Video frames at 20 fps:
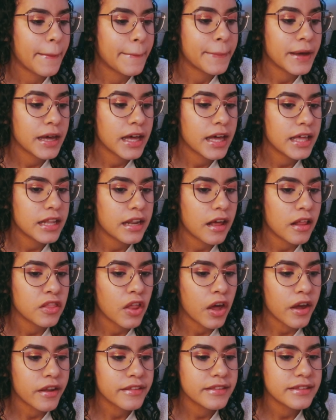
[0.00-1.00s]
But a
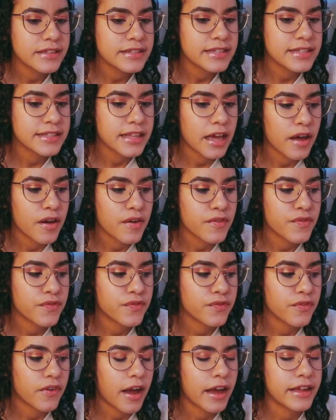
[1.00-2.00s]
lot of this
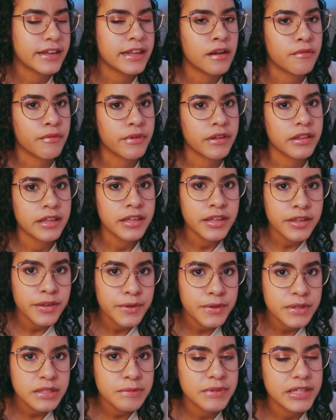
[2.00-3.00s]
stuff I didn't really
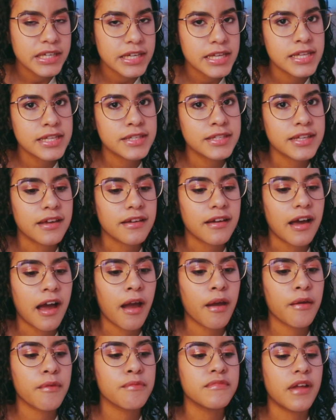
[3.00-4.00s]
use because
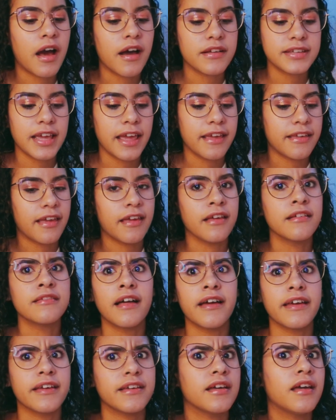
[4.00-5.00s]
I'm not taking
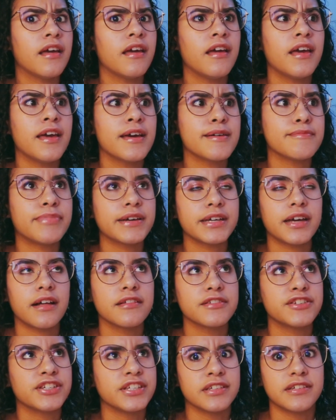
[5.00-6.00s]
like
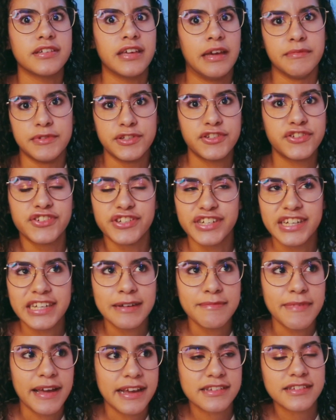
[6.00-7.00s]
biology and chemistry.
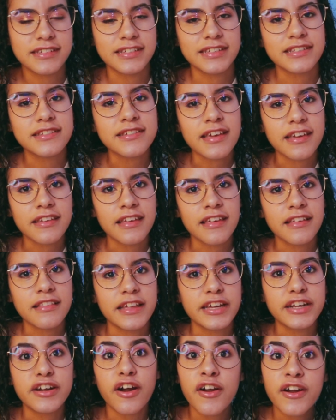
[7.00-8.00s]
I'm actually taking
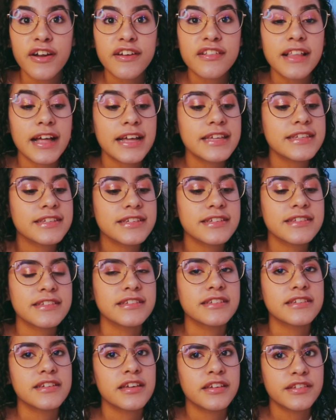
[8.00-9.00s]
like art classes
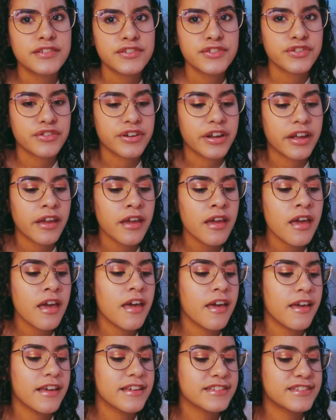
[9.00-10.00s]
and history.
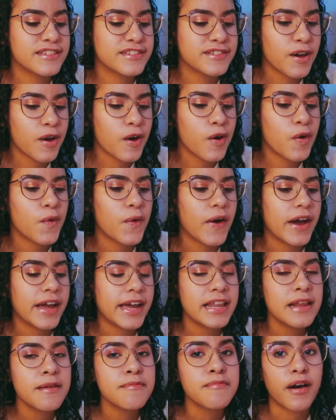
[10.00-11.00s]
So I
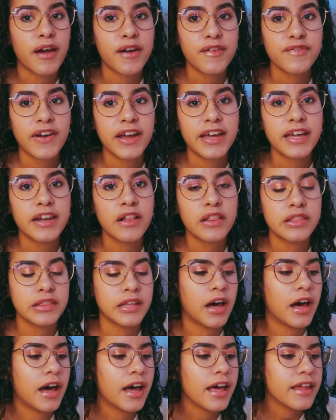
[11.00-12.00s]
had to modify it a
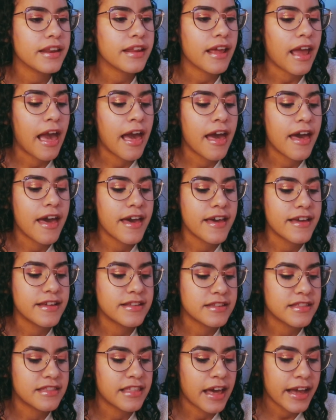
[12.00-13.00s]
lot,
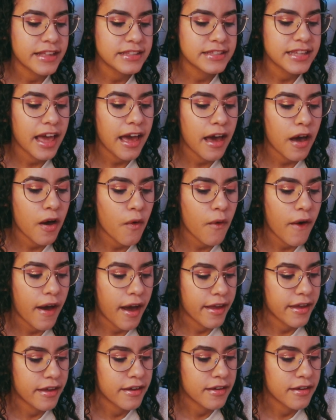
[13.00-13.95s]
and that's how I